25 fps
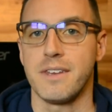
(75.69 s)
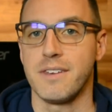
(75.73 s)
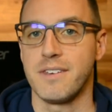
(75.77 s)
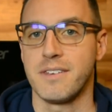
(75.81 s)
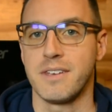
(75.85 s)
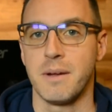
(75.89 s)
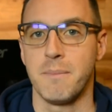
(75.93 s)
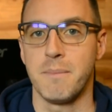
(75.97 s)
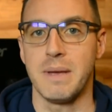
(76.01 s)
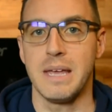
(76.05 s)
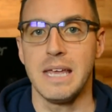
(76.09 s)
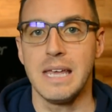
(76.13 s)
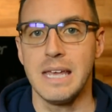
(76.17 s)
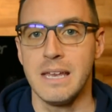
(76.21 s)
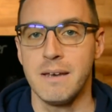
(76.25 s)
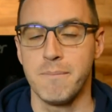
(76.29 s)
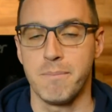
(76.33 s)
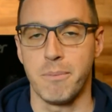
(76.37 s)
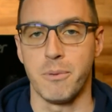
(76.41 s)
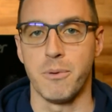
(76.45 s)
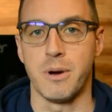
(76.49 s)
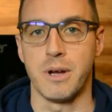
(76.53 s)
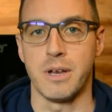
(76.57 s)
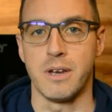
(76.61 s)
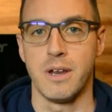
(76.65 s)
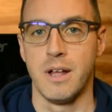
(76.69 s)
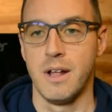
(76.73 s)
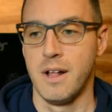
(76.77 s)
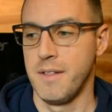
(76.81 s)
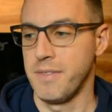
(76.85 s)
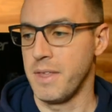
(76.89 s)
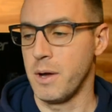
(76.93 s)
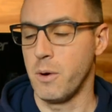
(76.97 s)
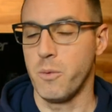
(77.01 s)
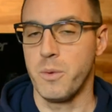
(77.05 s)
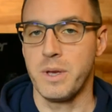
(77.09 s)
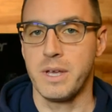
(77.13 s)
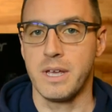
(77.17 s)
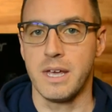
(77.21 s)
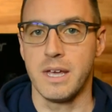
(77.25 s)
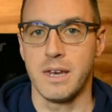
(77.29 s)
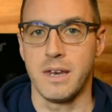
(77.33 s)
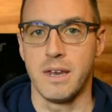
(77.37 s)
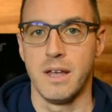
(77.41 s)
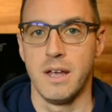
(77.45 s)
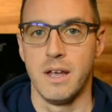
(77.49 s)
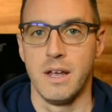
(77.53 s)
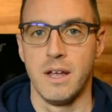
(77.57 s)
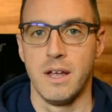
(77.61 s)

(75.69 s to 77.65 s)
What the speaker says: some endpoint that we can